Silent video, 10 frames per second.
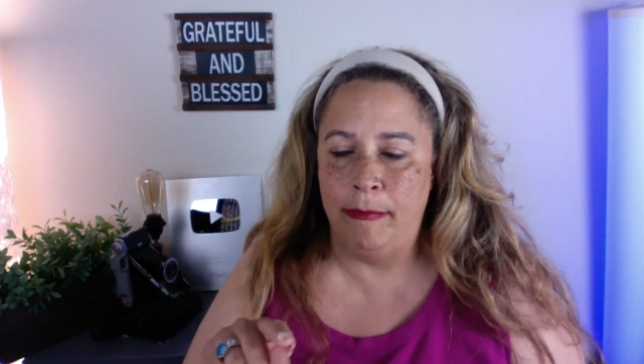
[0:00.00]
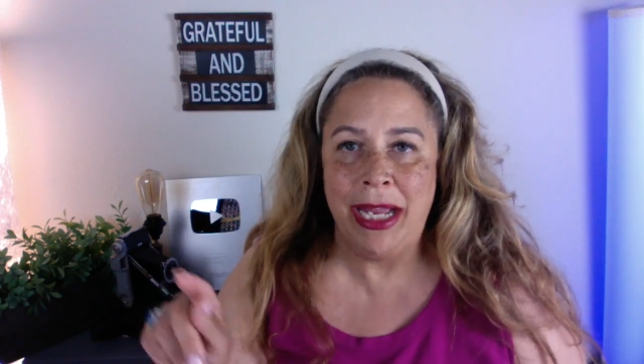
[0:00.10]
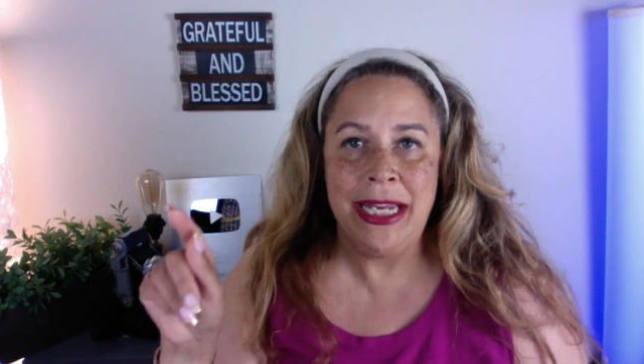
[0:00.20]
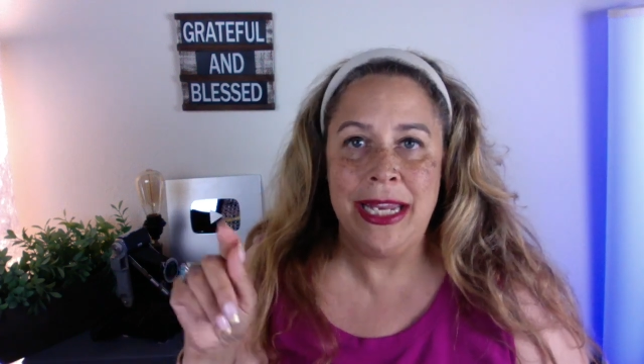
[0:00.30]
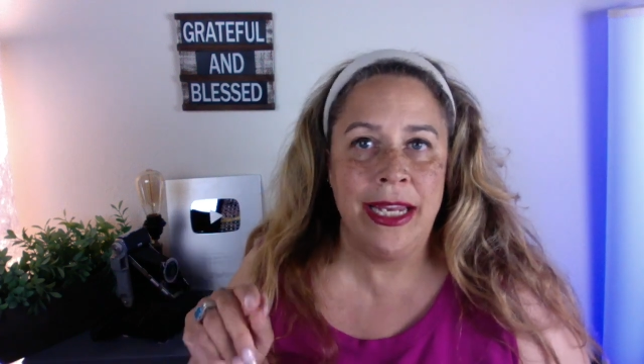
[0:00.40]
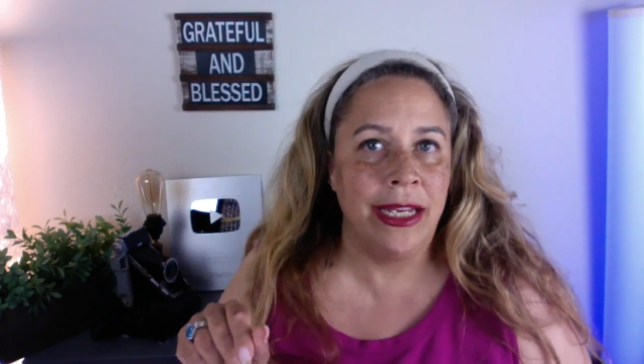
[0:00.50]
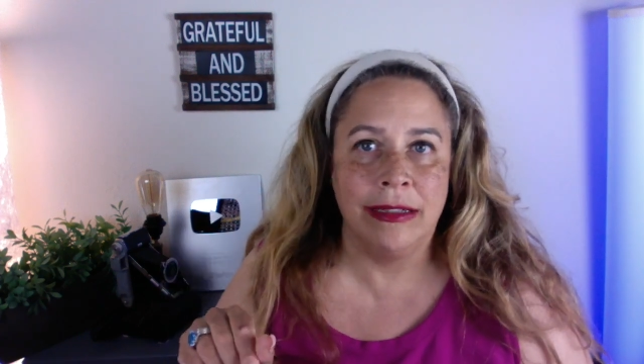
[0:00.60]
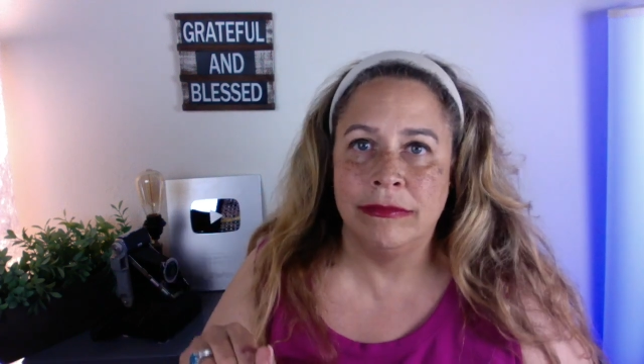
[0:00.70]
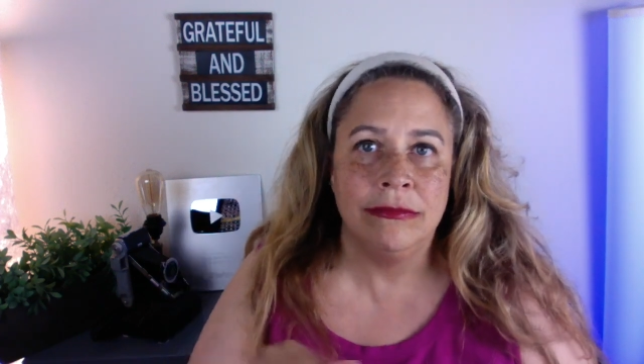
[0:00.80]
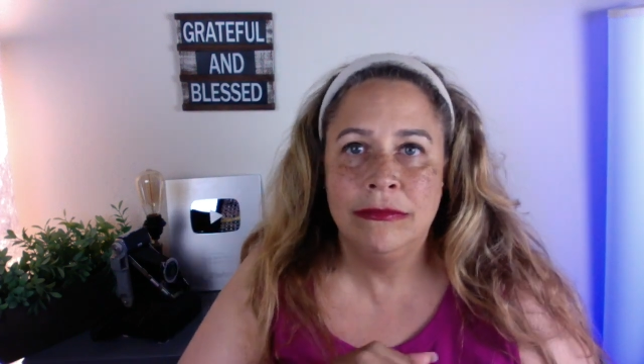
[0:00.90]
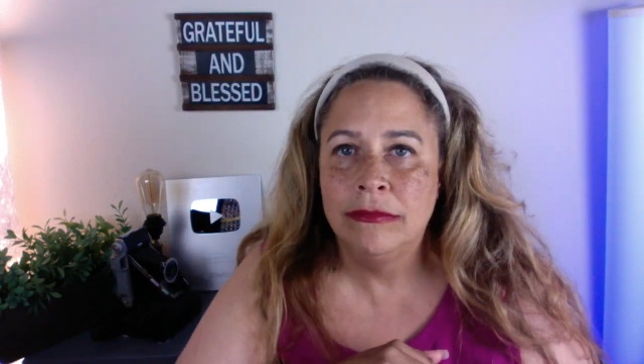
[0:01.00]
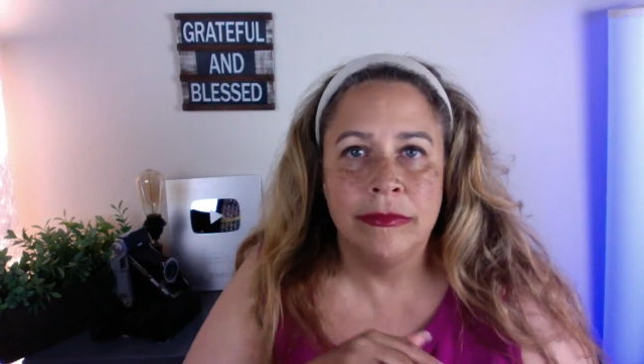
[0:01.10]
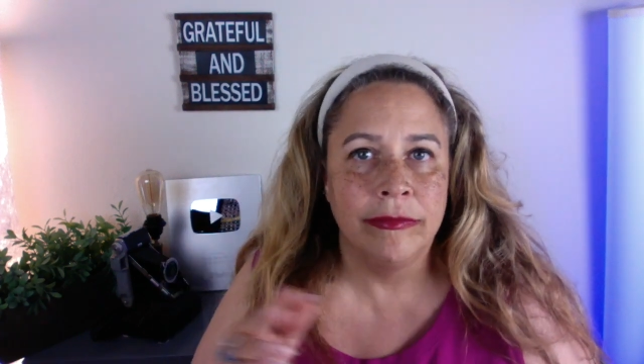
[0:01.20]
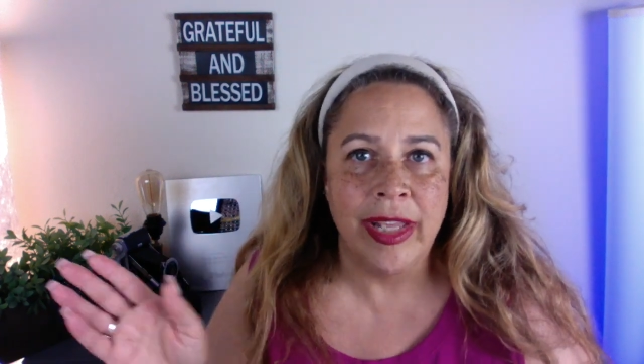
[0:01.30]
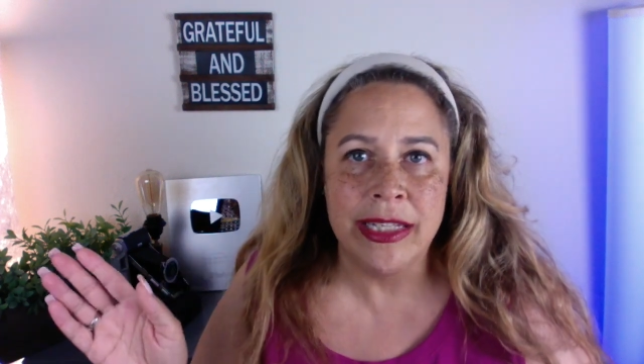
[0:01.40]
biking,
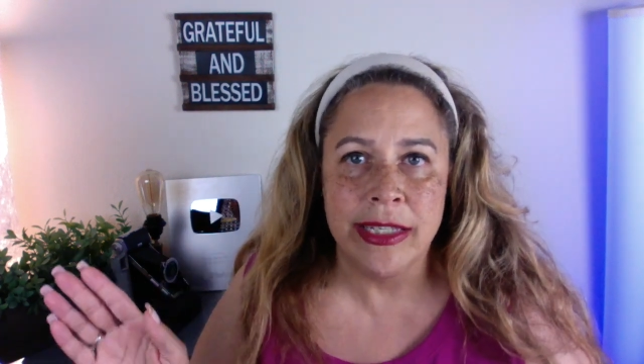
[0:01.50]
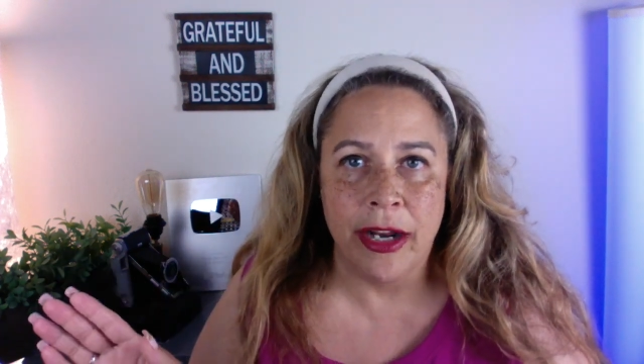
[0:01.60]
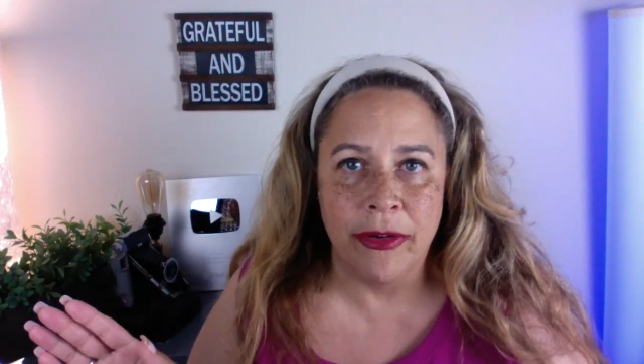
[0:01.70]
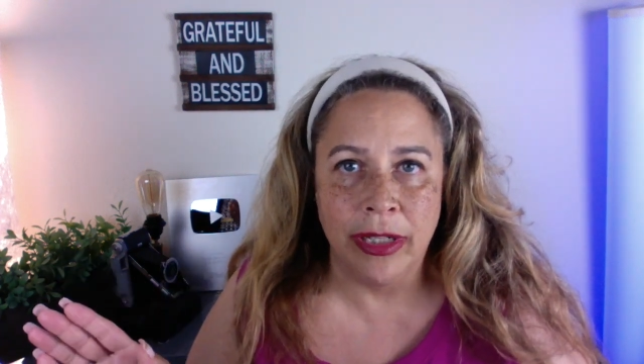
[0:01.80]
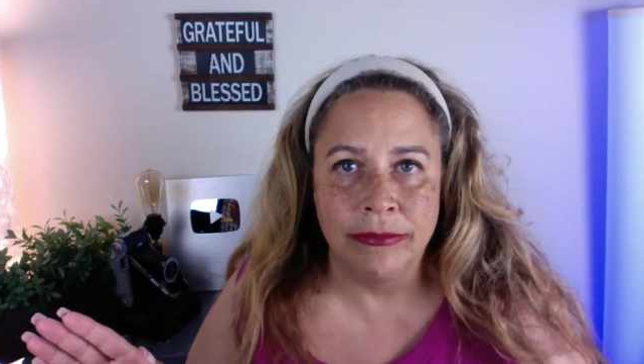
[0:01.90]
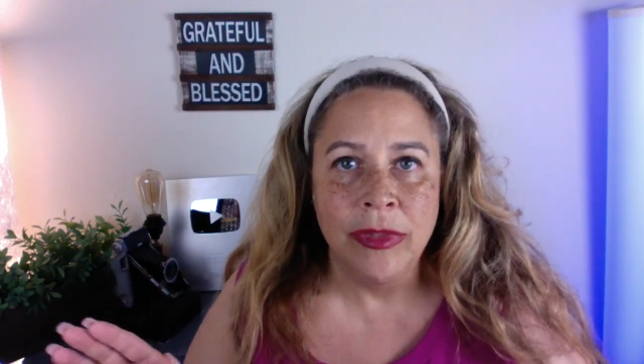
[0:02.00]
etc.